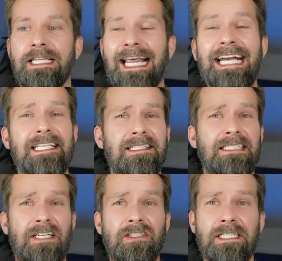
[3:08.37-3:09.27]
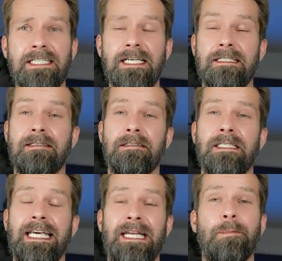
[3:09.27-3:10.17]
that is currently still
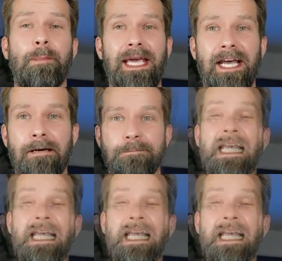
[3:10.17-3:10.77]
in beta.